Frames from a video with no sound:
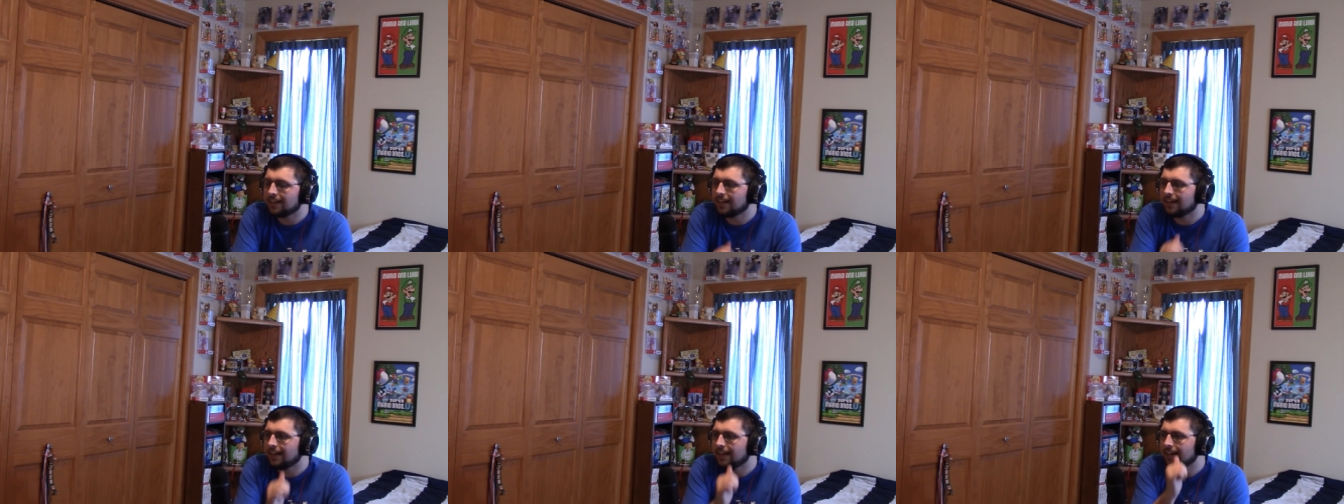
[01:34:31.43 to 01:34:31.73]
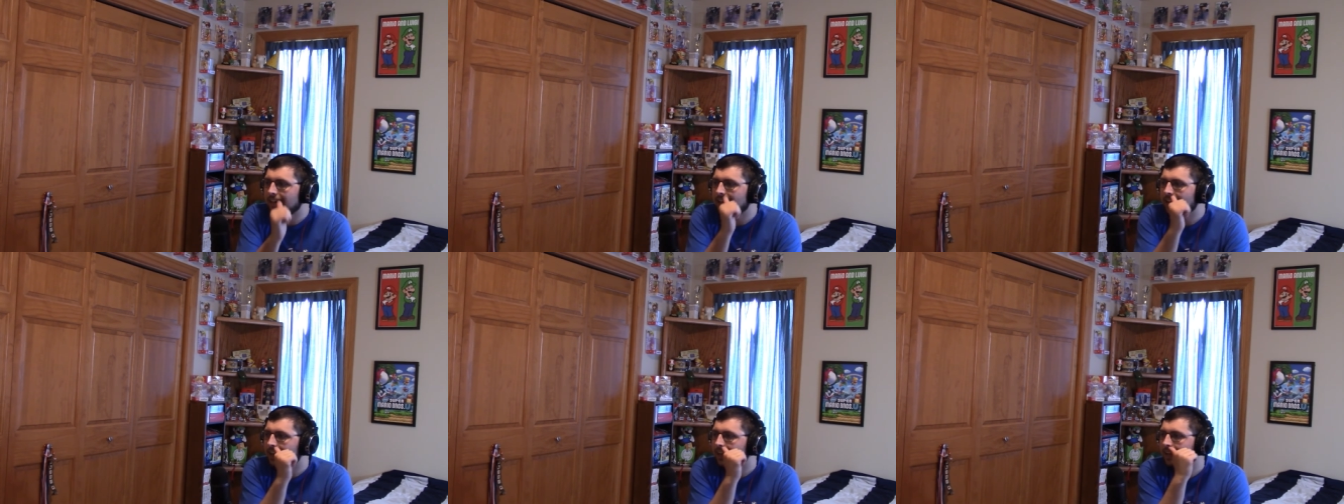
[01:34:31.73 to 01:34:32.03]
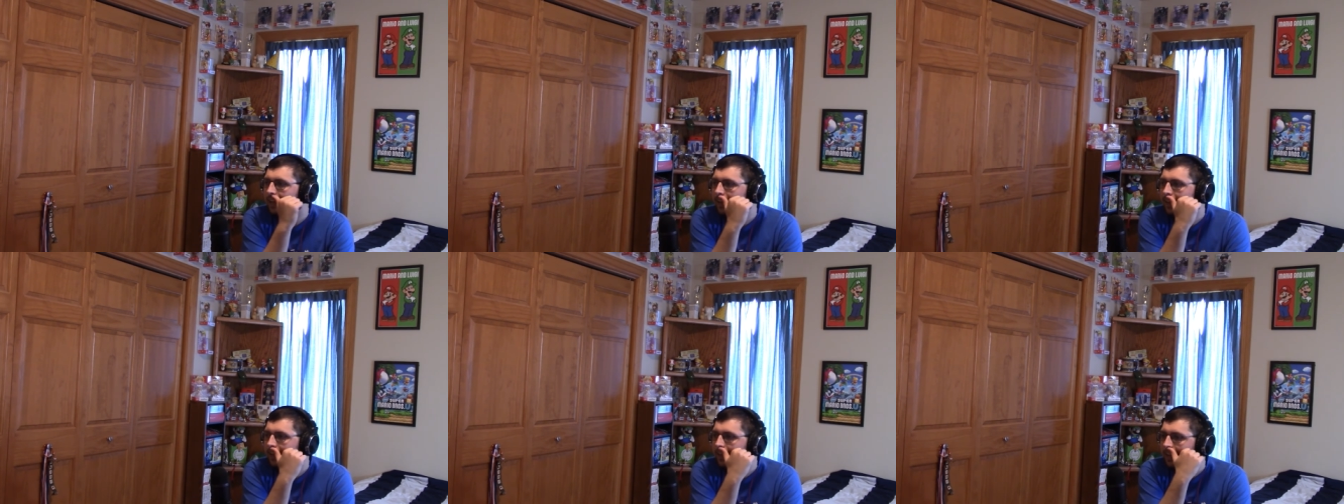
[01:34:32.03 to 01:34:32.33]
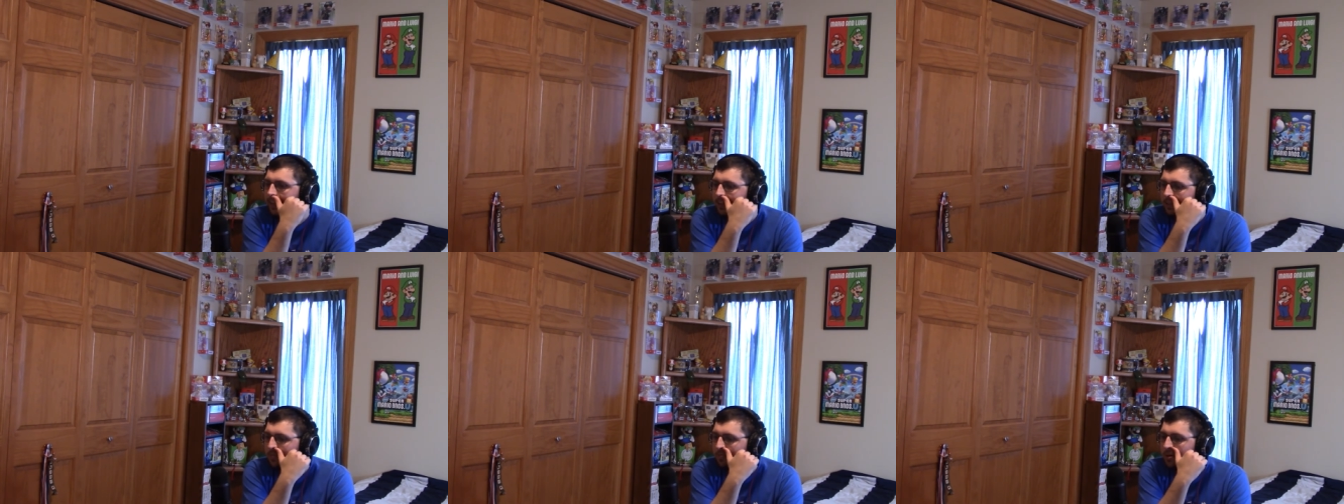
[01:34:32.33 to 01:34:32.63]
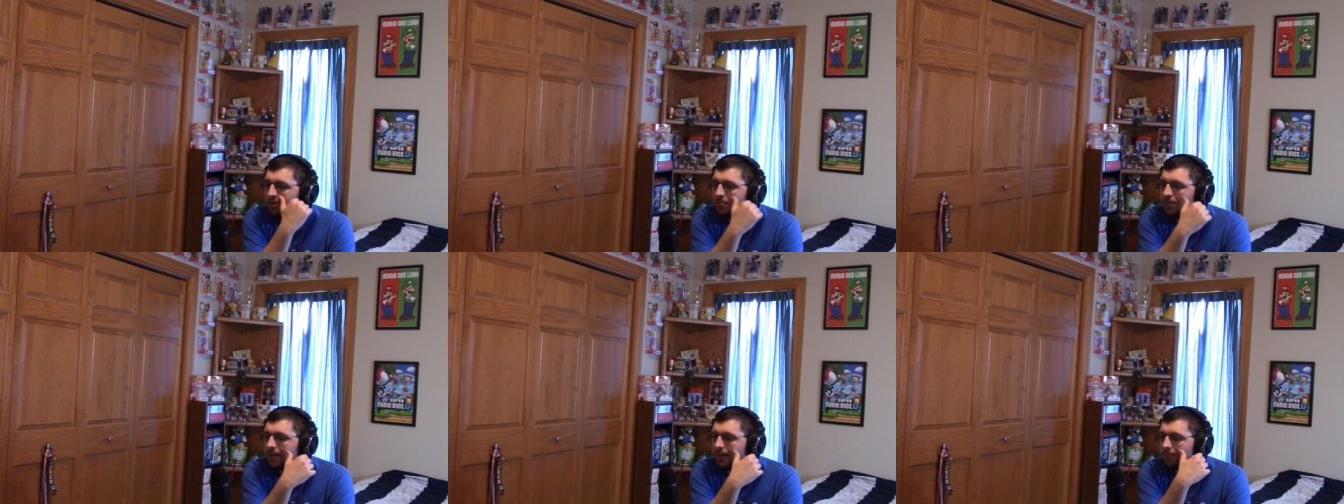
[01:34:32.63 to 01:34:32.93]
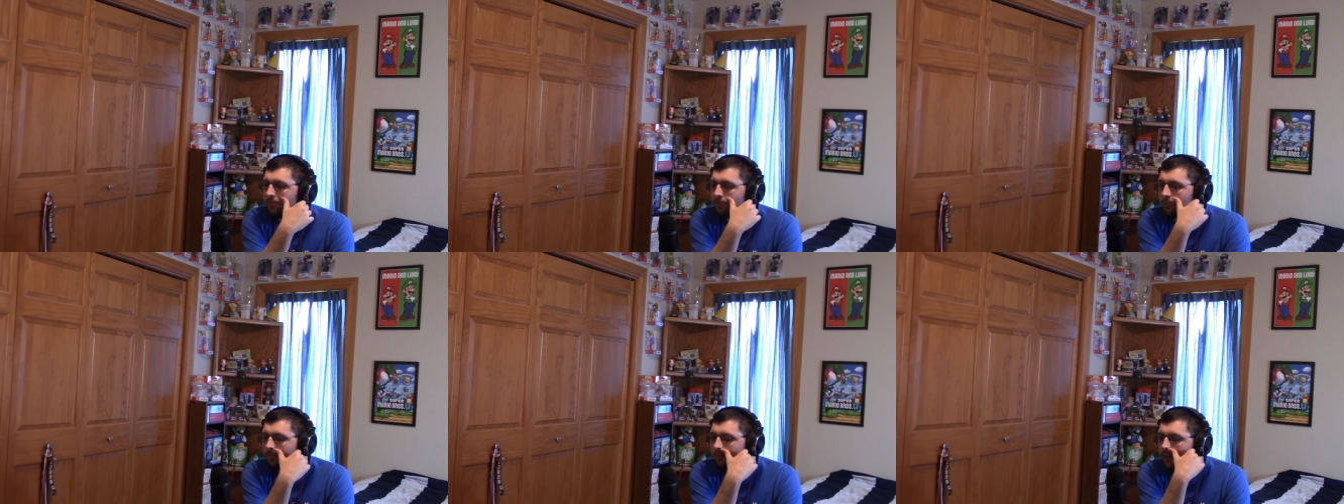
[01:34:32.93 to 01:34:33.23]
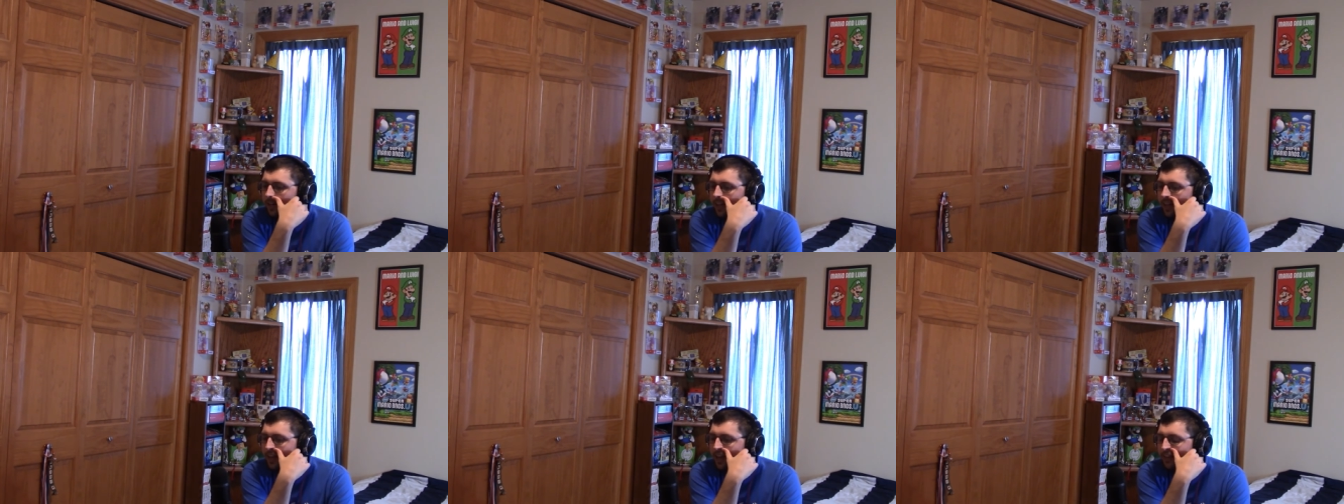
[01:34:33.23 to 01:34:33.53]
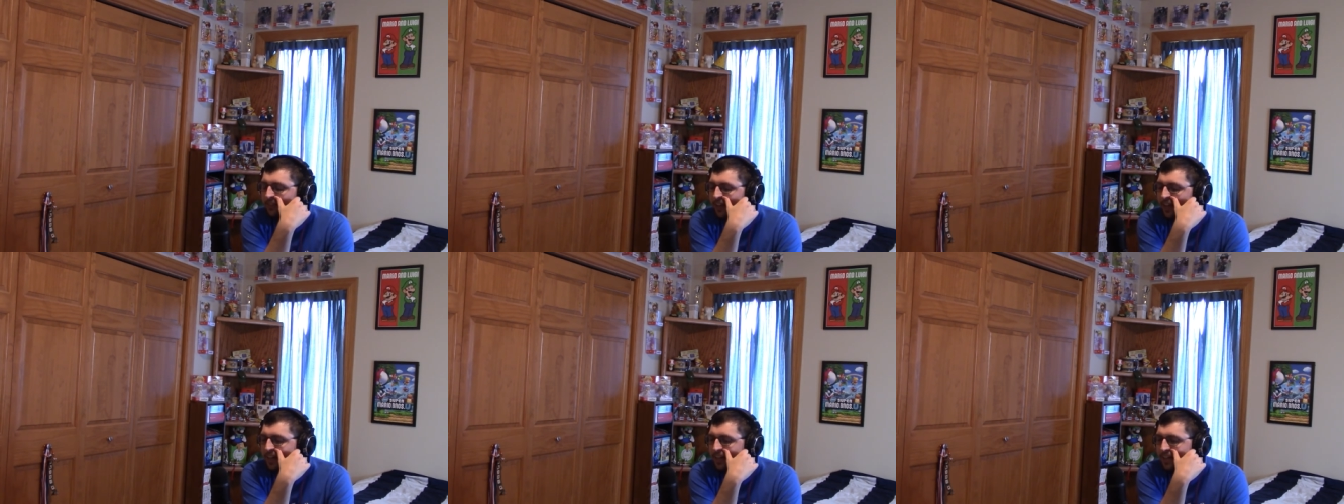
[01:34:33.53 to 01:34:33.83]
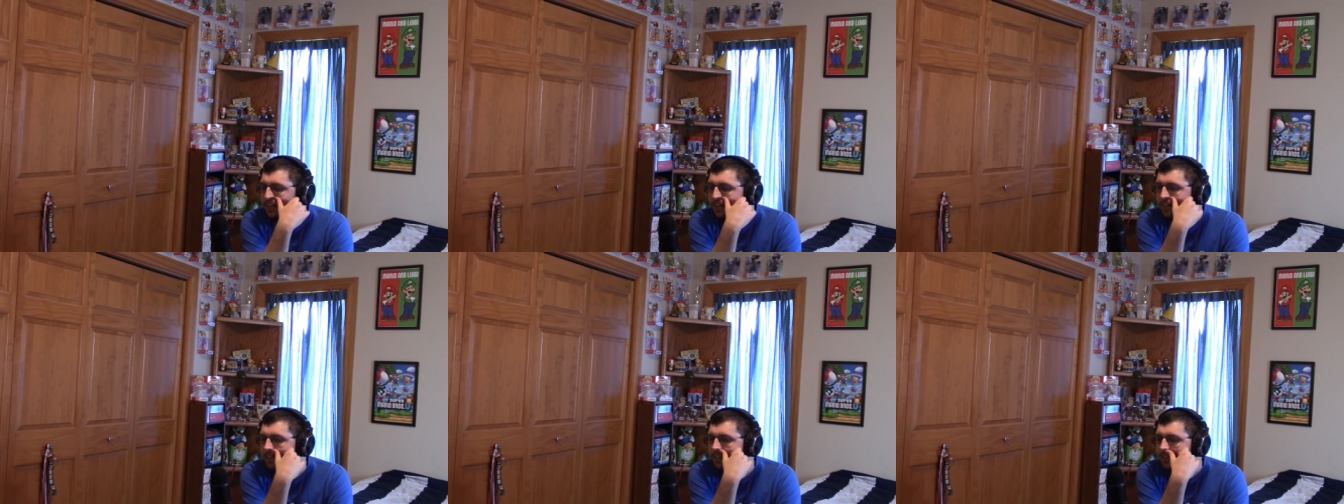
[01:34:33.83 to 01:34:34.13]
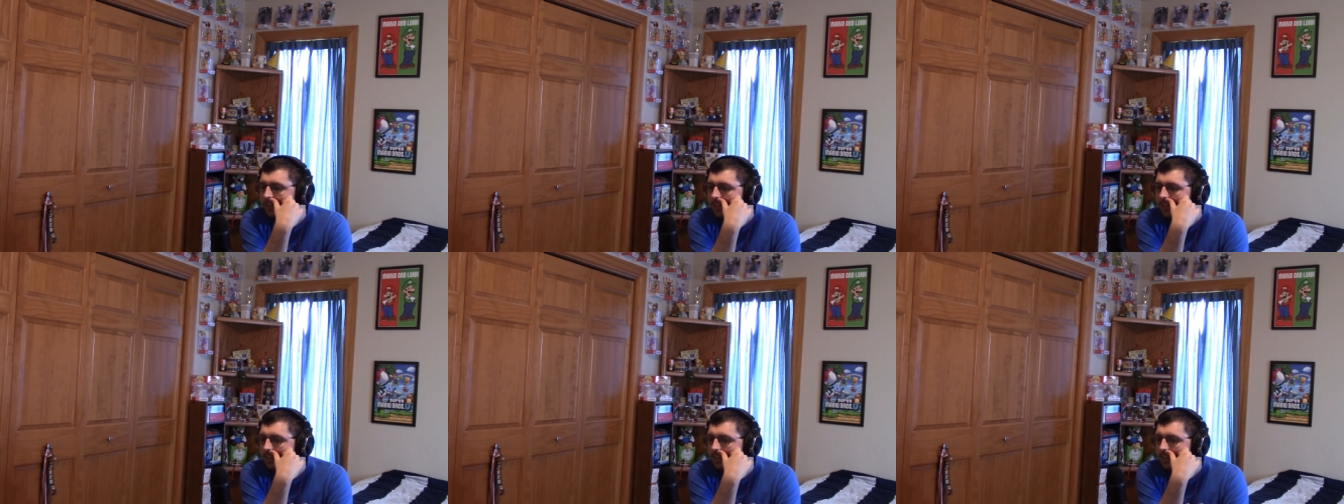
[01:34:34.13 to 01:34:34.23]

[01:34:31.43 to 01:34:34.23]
I at the moment I'm running out of ideas.